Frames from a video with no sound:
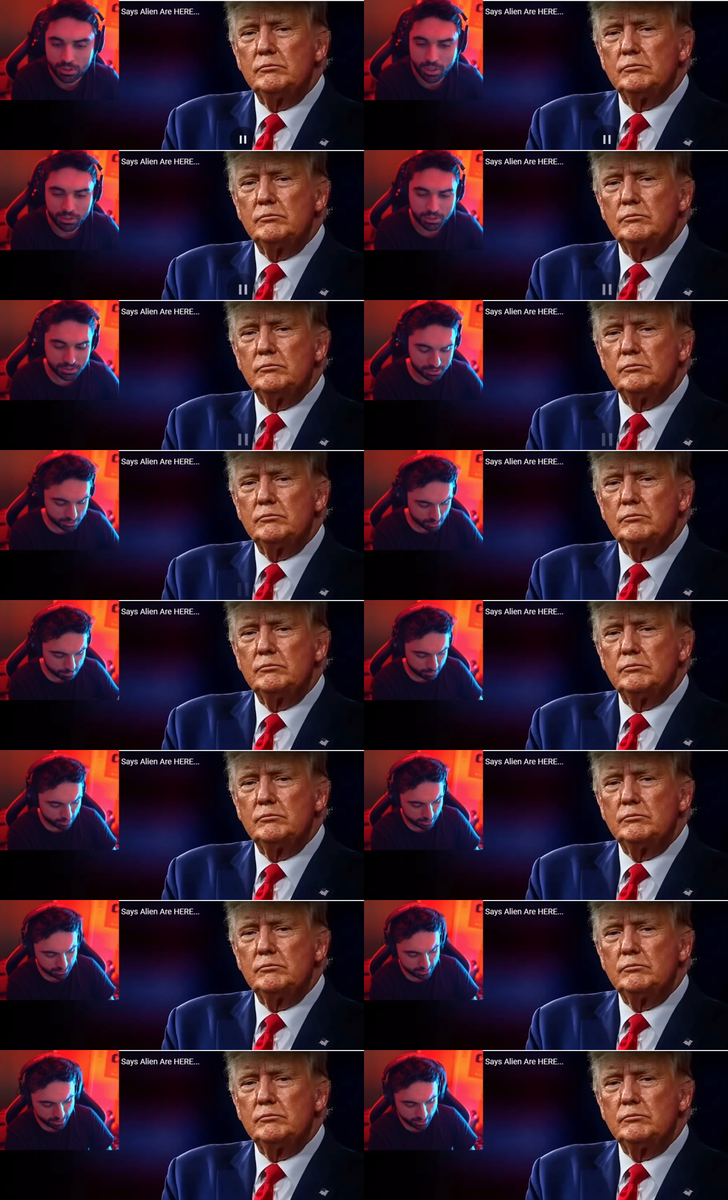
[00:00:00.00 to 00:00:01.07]
Speaker 1: This is the
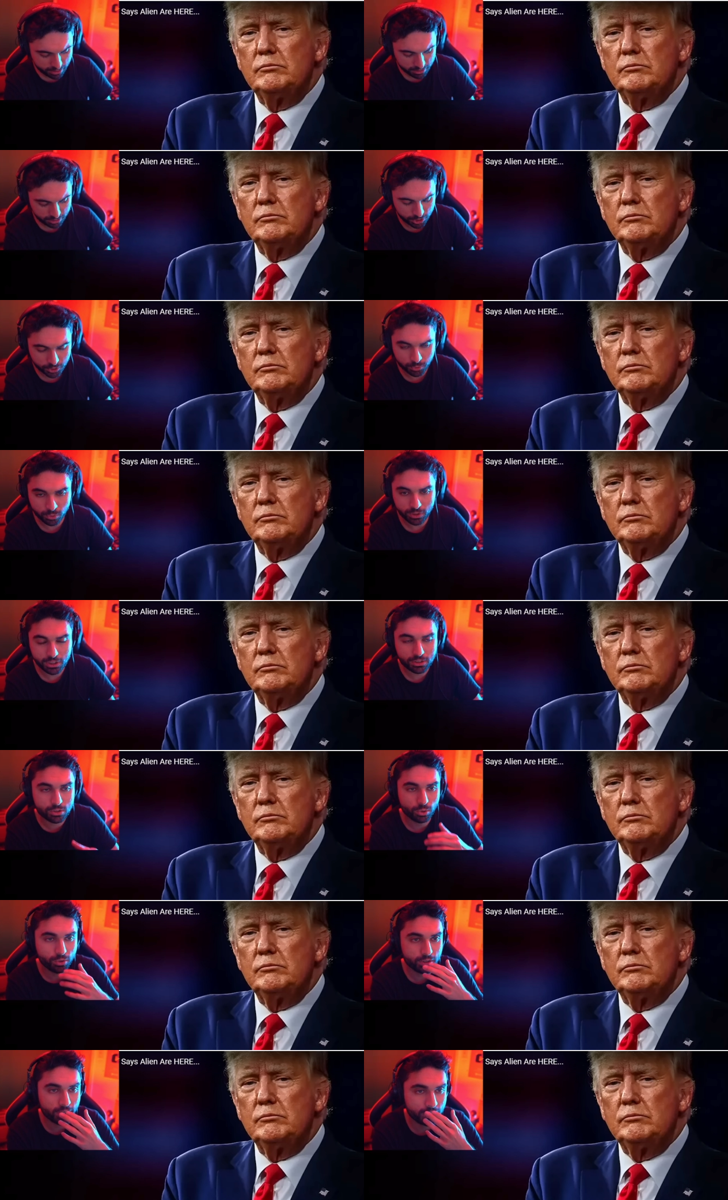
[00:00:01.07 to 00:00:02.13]
part that I truly
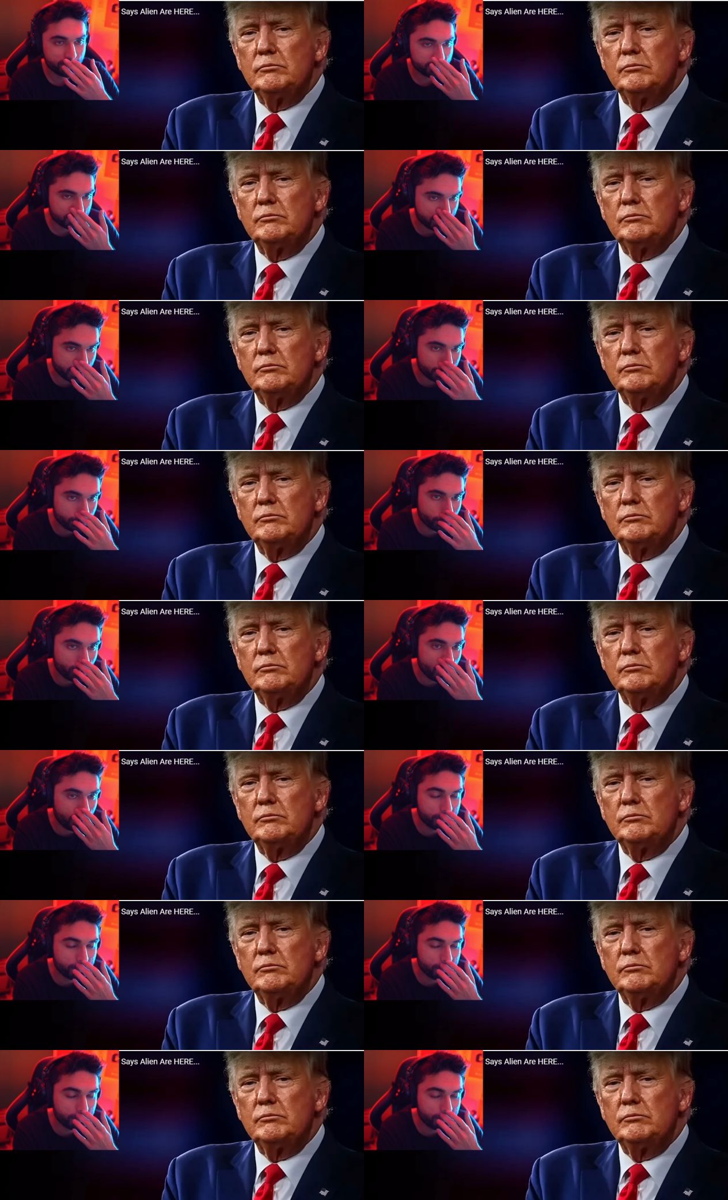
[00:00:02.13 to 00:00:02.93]
don't understand though.